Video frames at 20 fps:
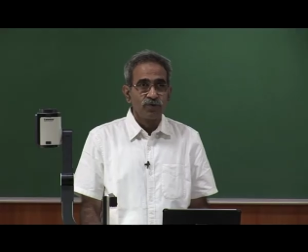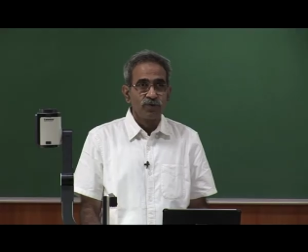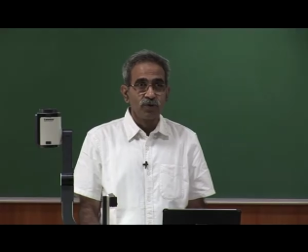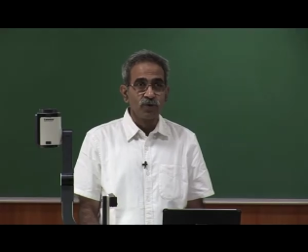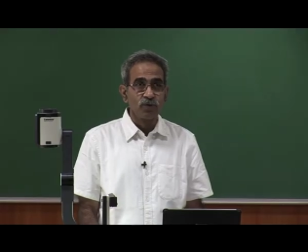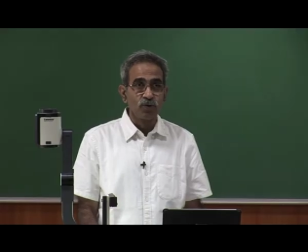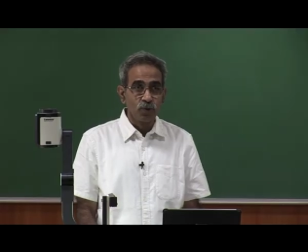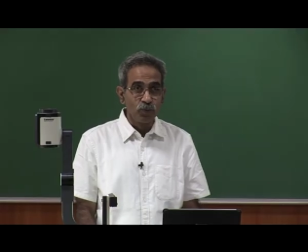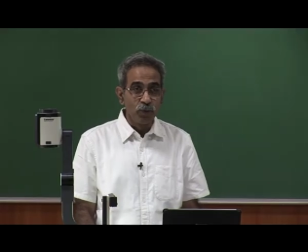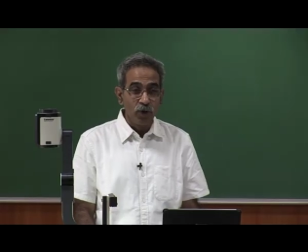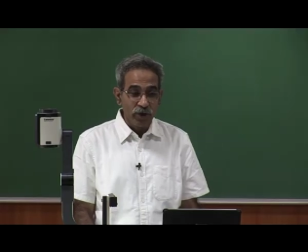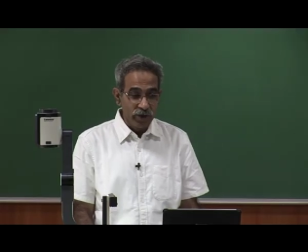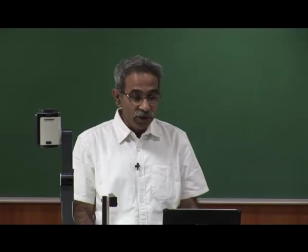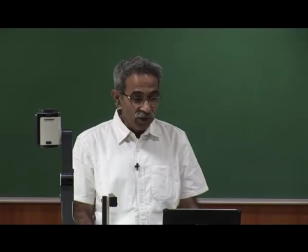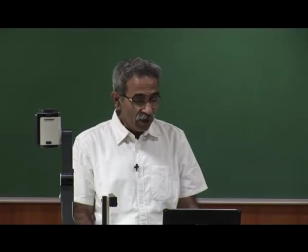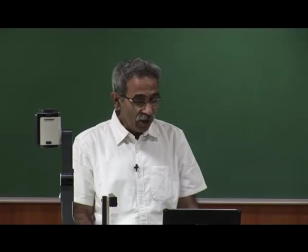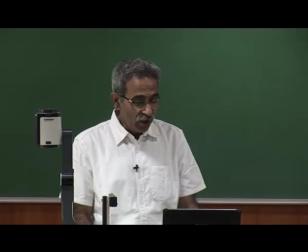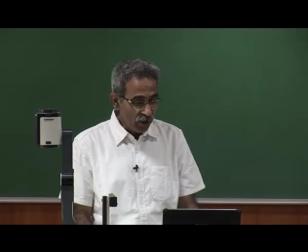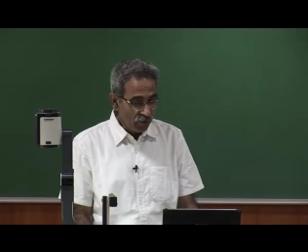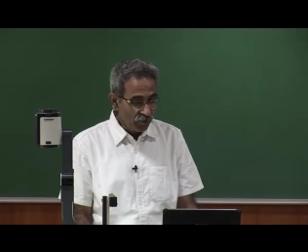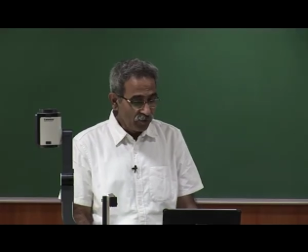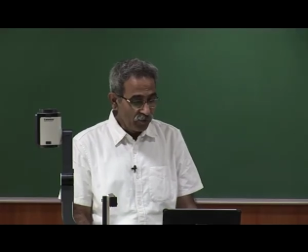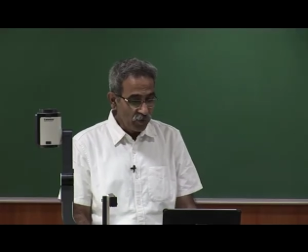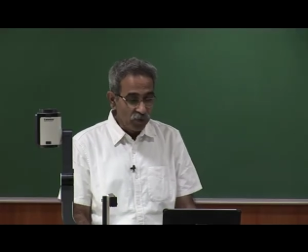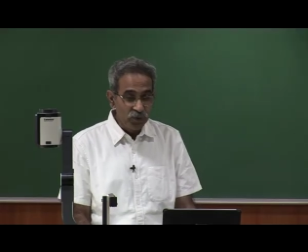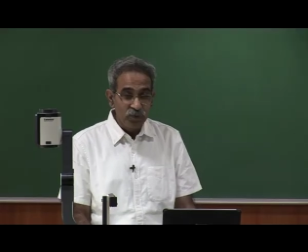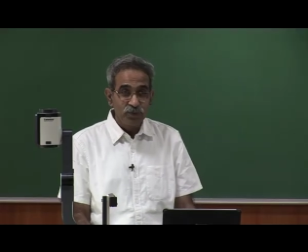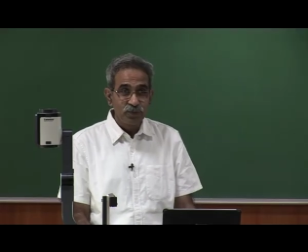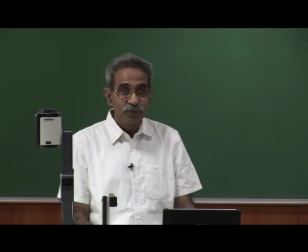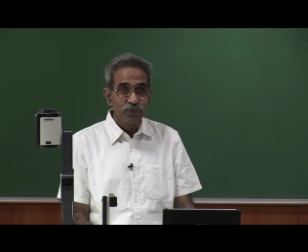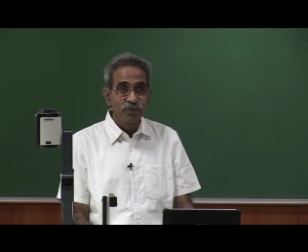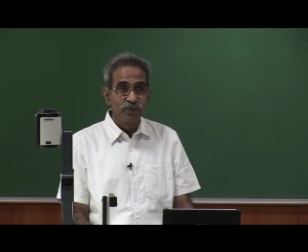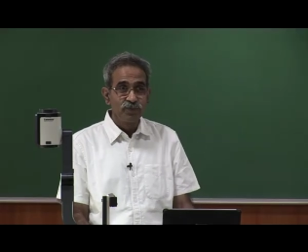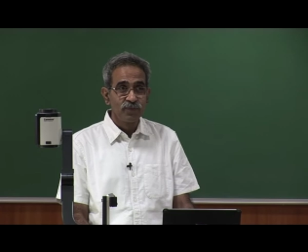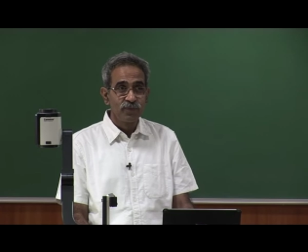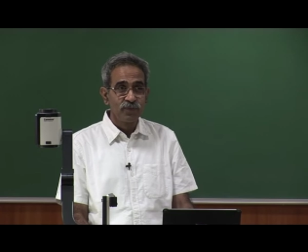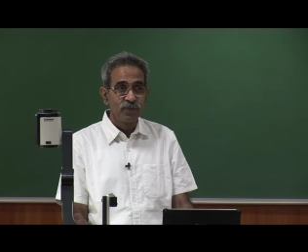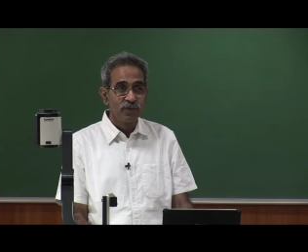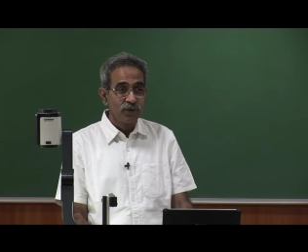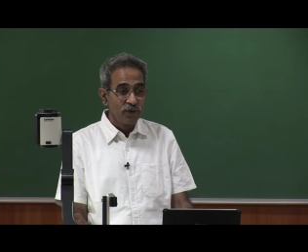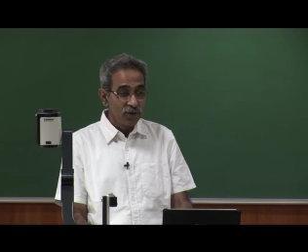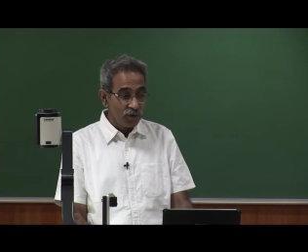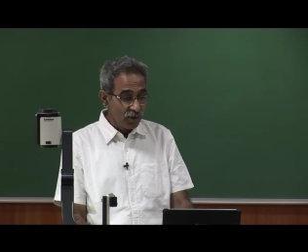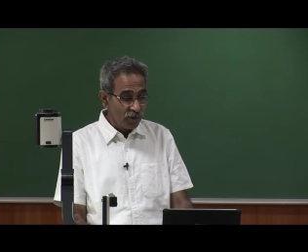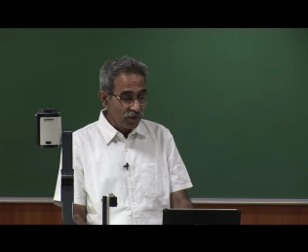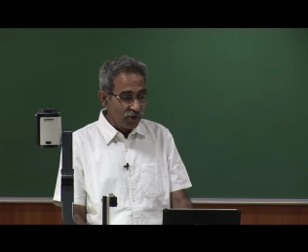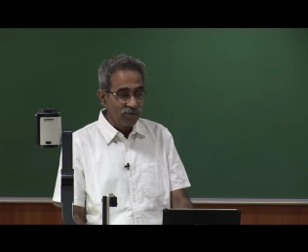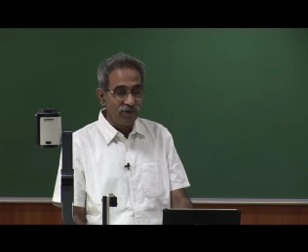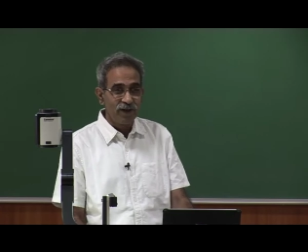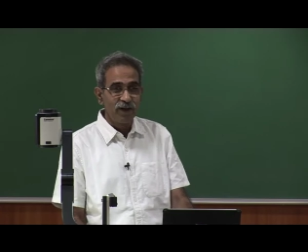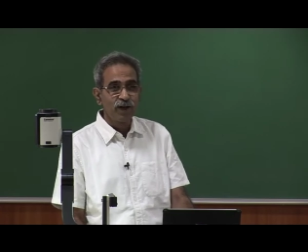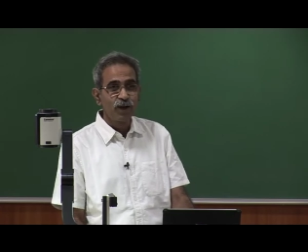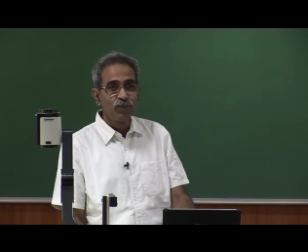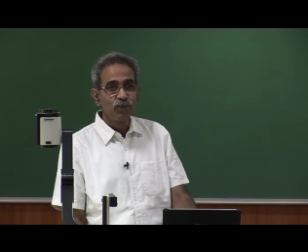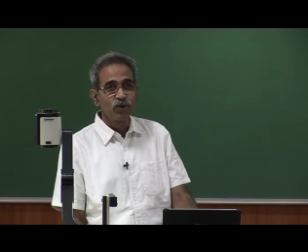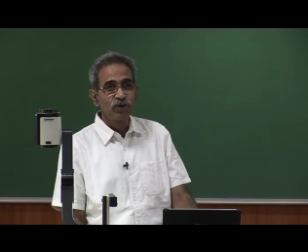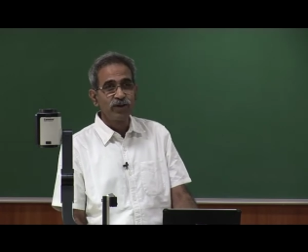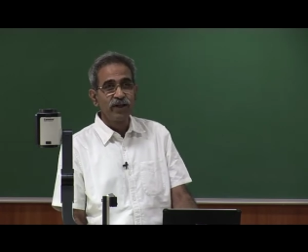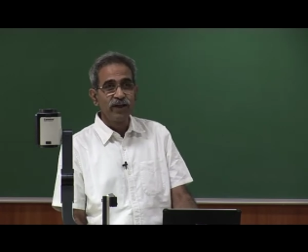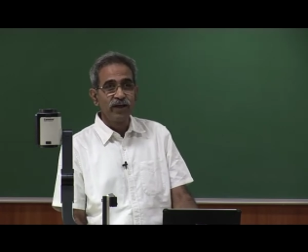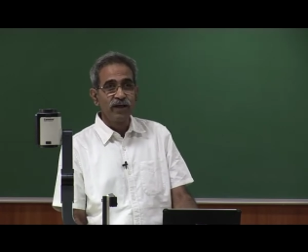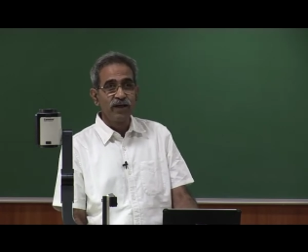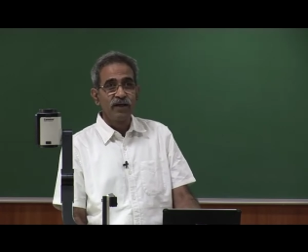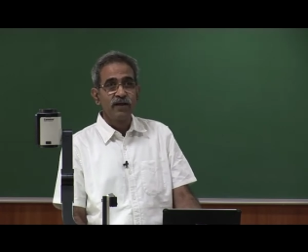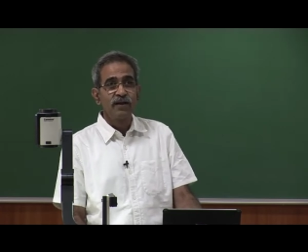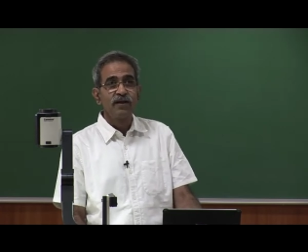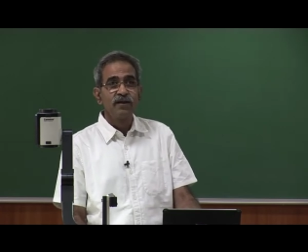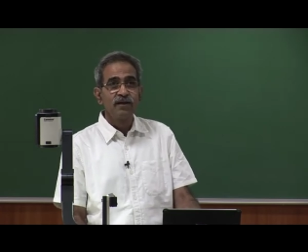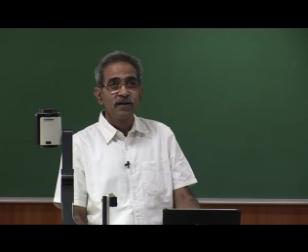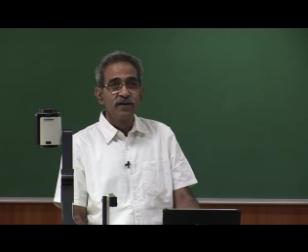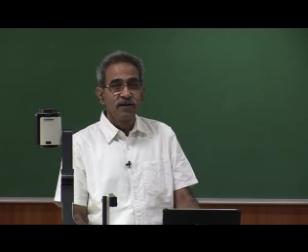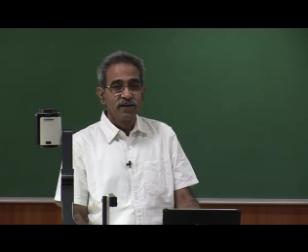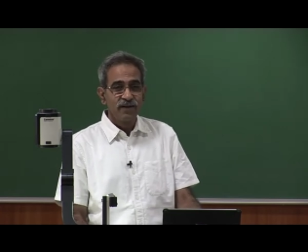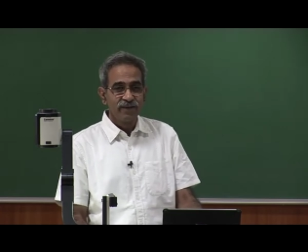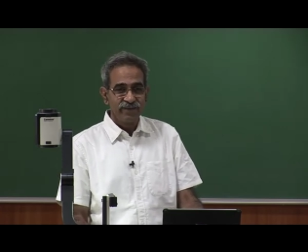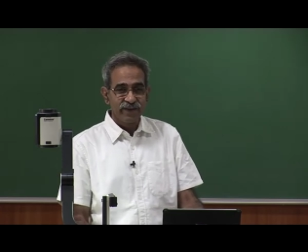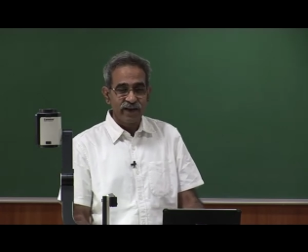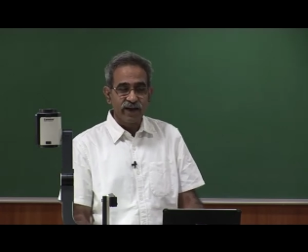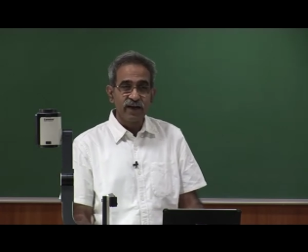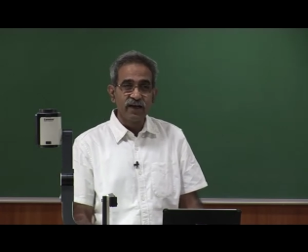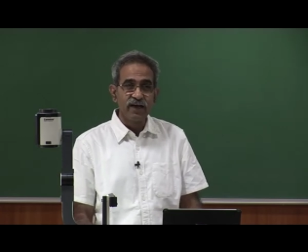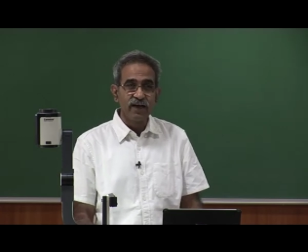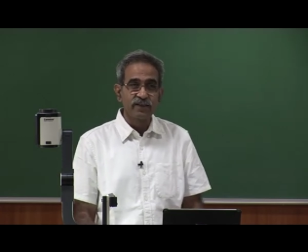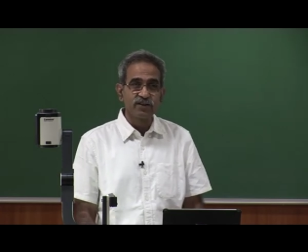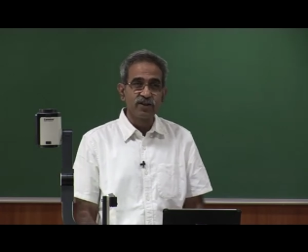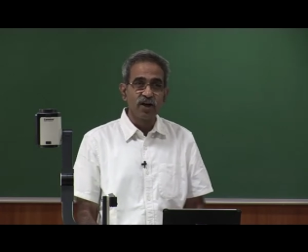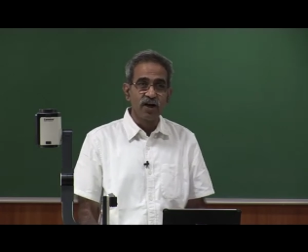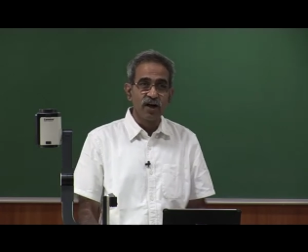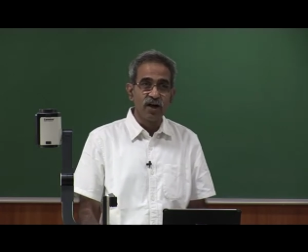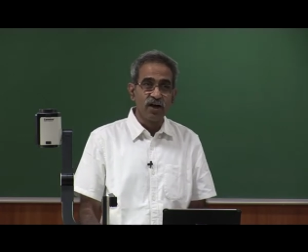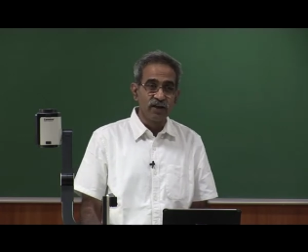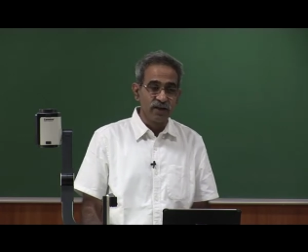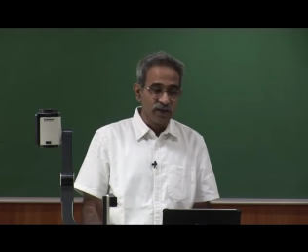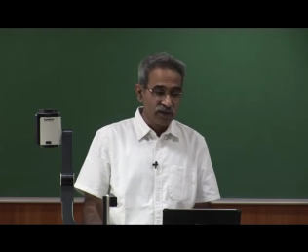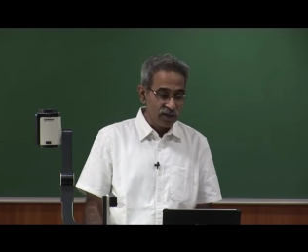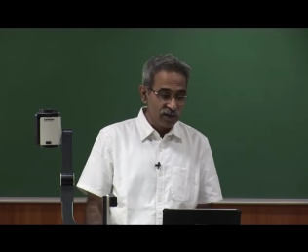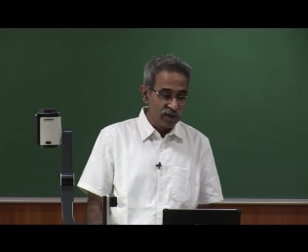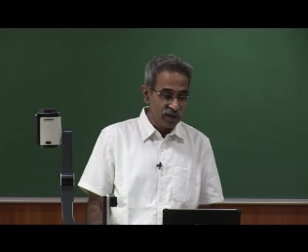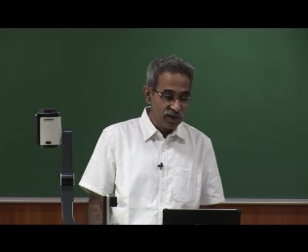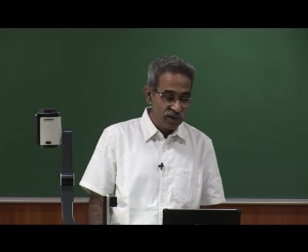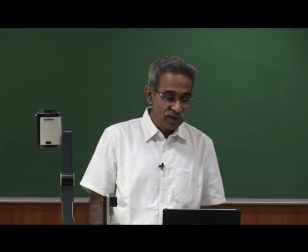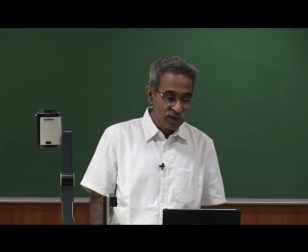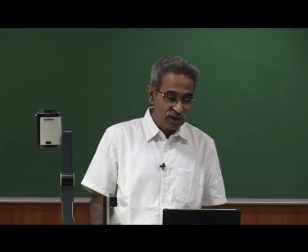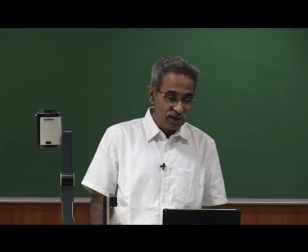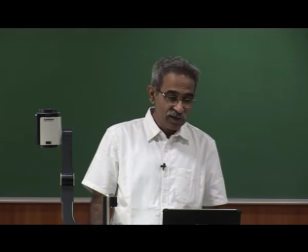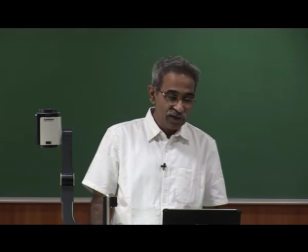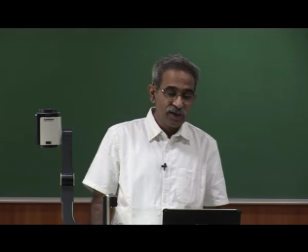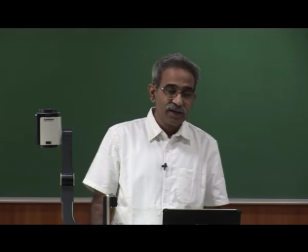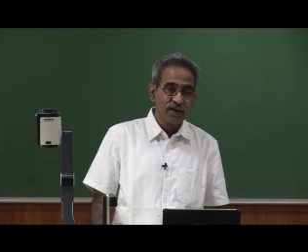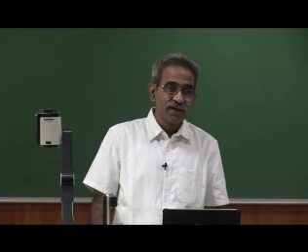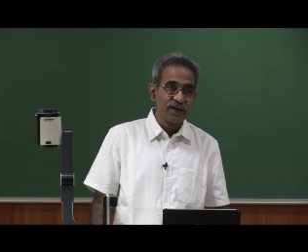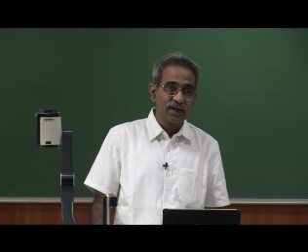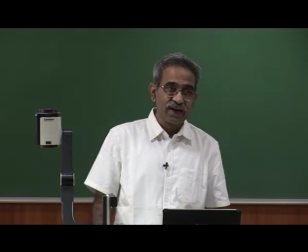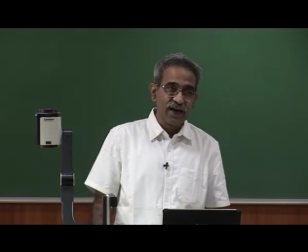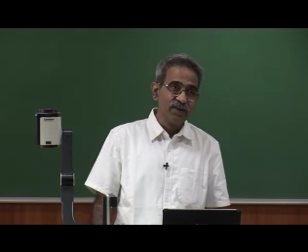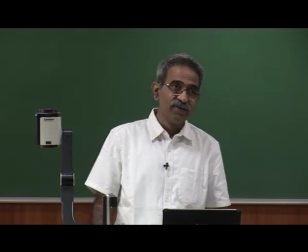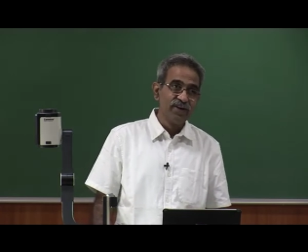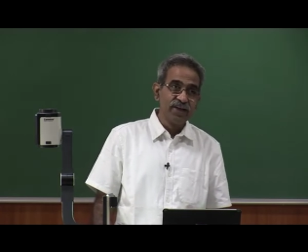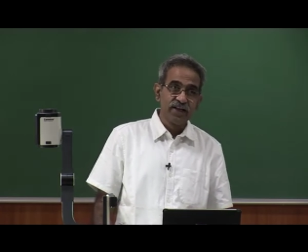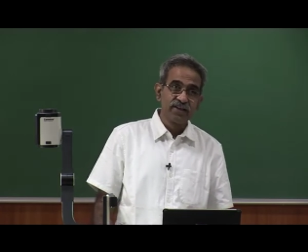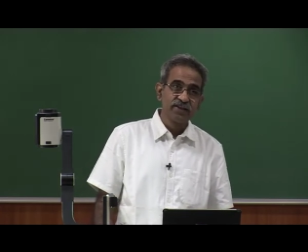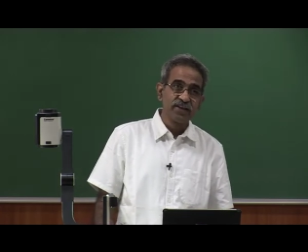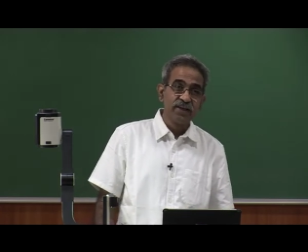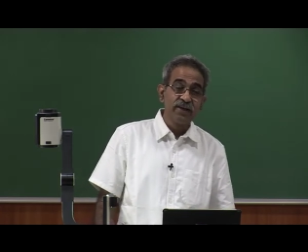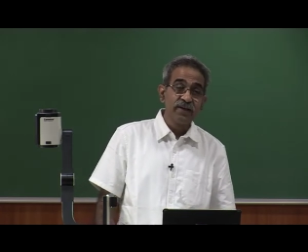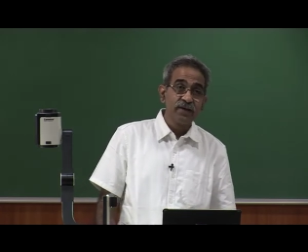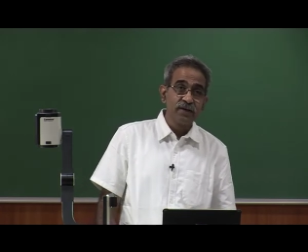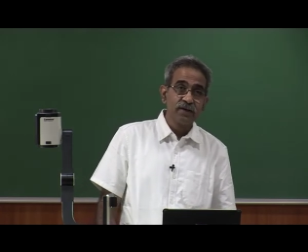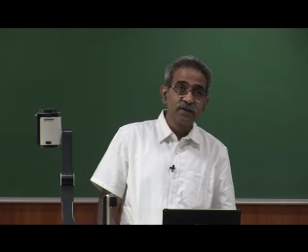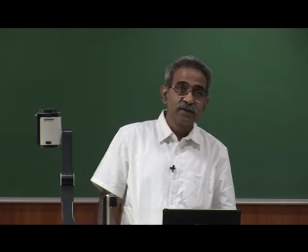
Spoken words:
So good morning all of you. Welcome to the second lecture on gravitation.